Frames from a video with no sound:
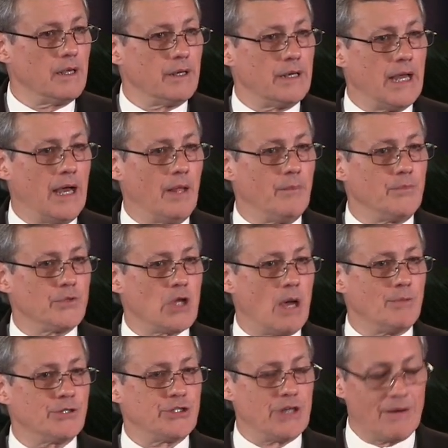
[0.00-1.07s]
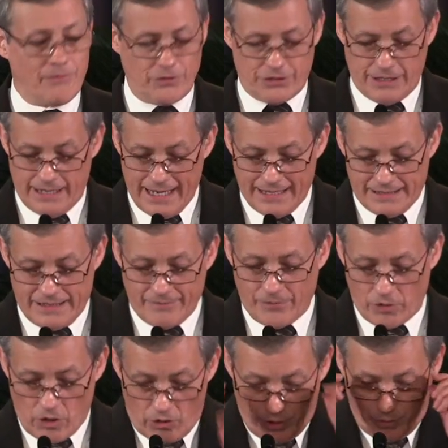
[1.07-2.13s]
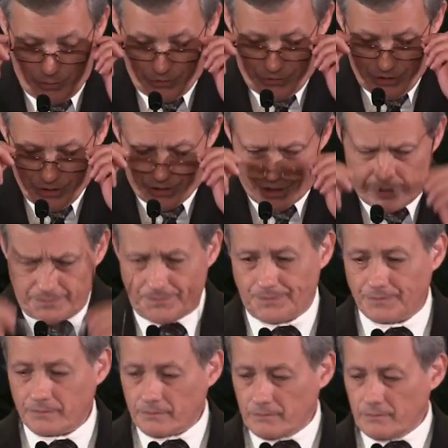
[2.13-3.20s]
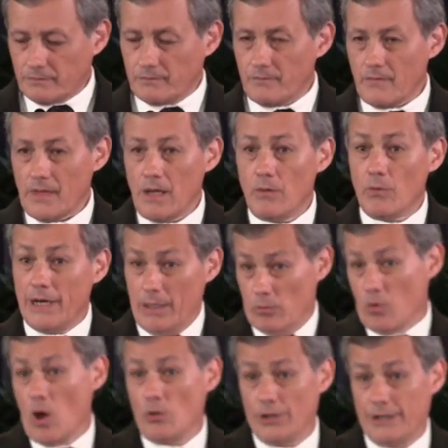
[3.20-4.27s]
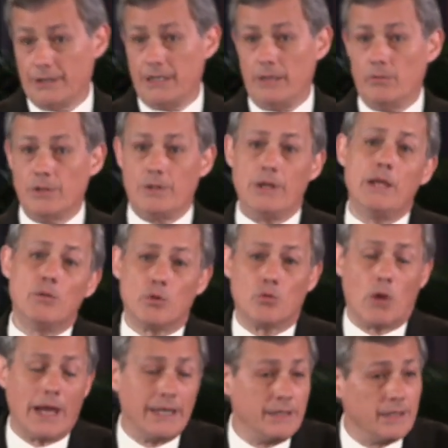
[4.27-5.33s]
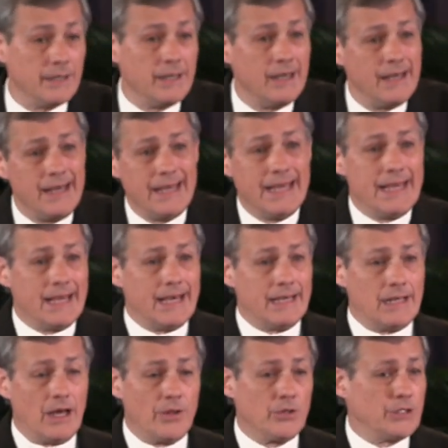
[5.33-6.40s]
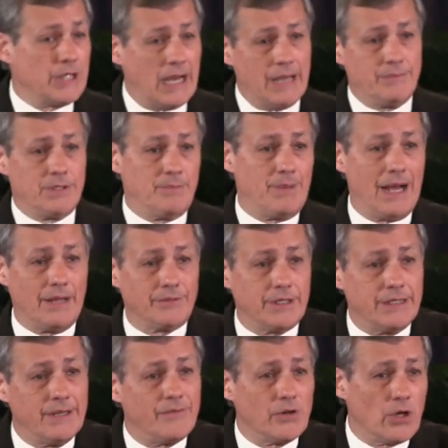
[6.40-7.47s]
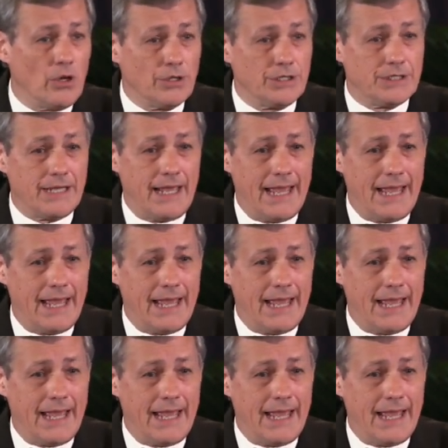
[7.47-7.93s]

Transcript: Now, Thomas Jefferson had difficulty with this when he wrote it. He would, he would write at other times about the difficulties he